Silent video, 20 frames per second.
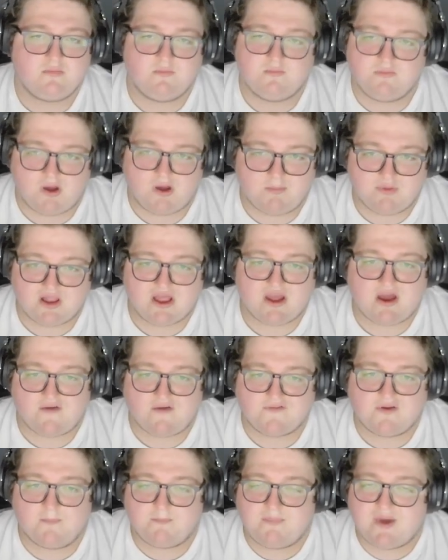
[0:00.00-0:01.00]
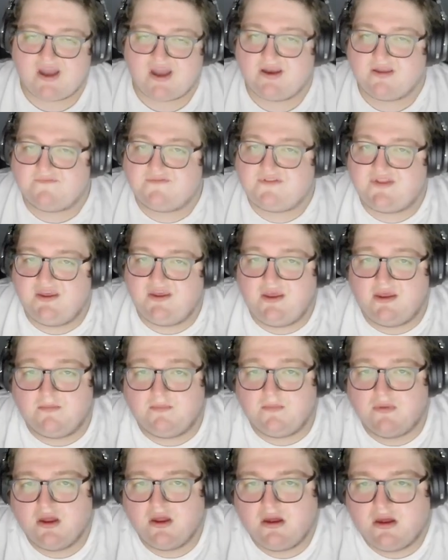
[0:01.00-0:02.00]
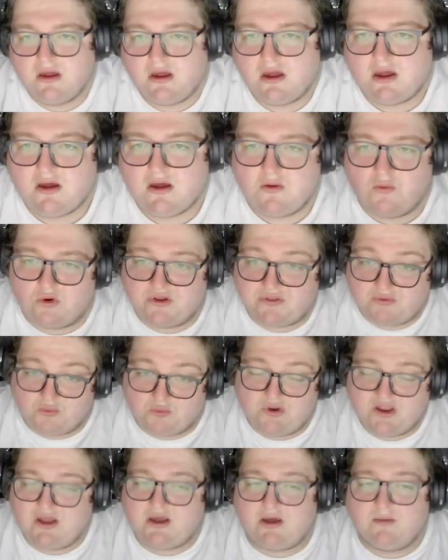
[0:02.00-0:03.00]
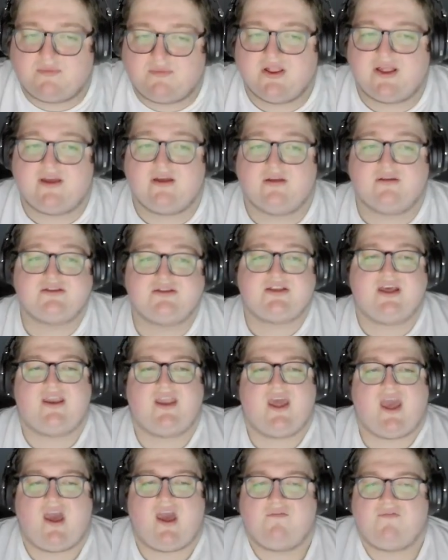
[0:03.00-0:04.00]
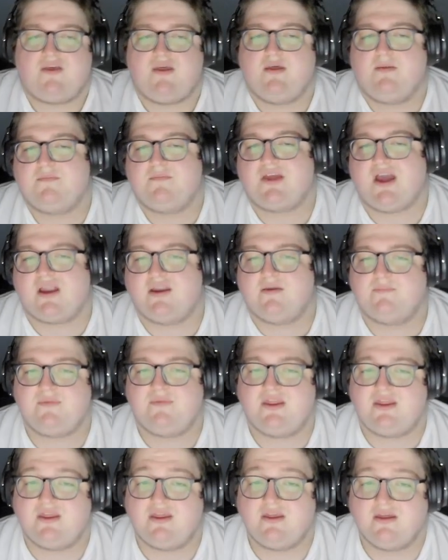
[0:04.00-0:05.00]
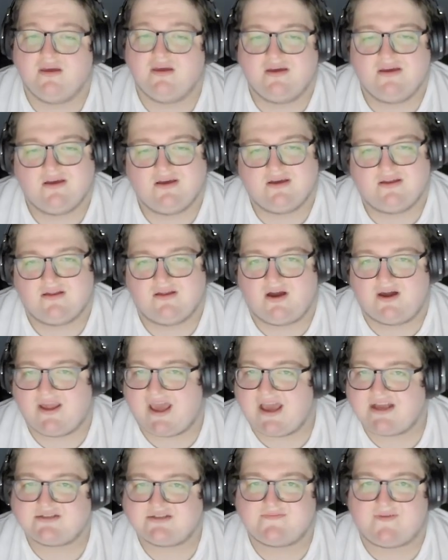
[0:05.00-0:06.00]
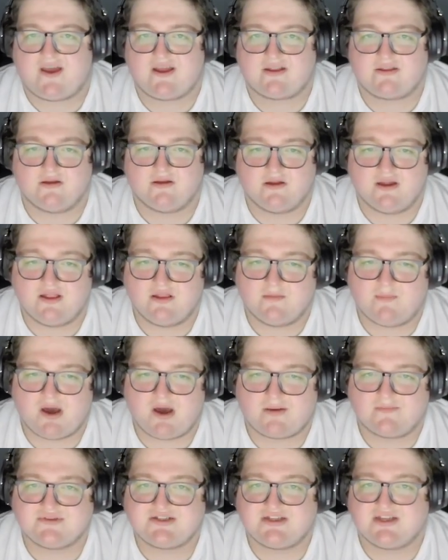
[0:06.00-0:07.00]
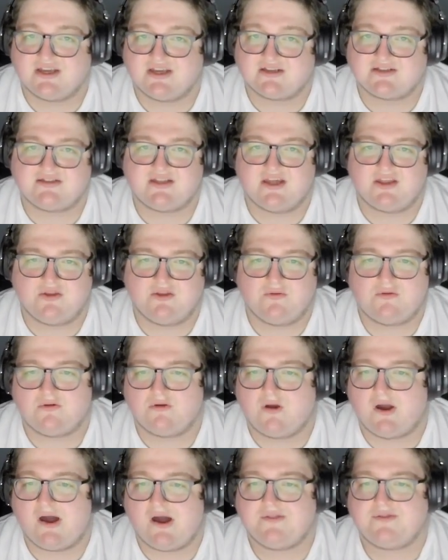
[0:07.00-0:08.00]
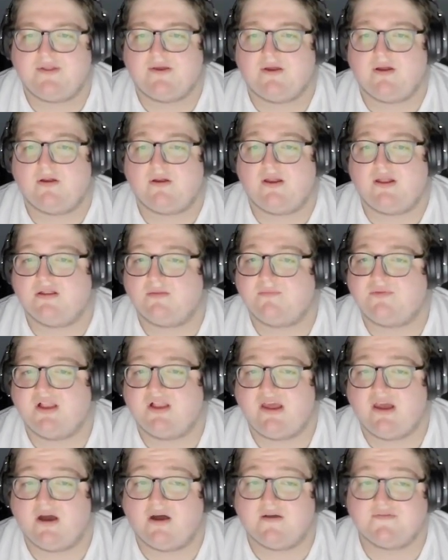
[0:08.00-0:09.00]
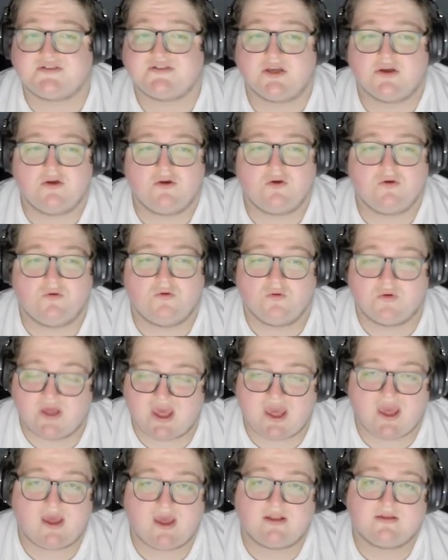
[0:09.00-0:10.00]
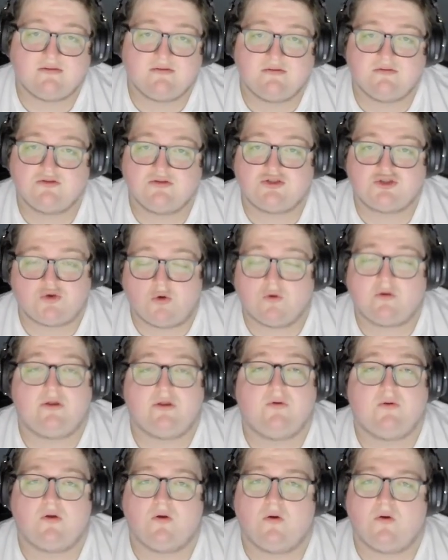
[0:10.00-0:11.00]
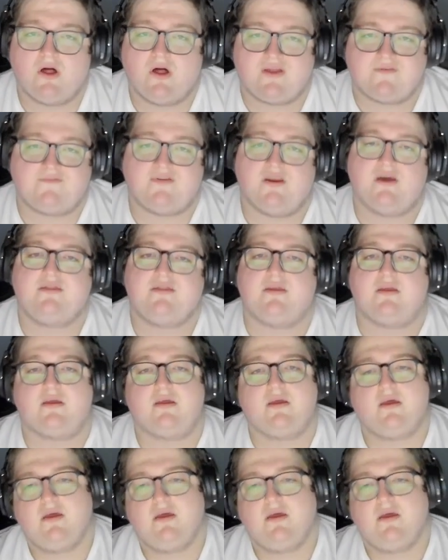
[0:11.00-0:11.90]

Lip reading: playoff competitive team with really good players and have him kind of be an X factor in the bottom six that you throw out there in the playoffs who can score you a goal out of nothing.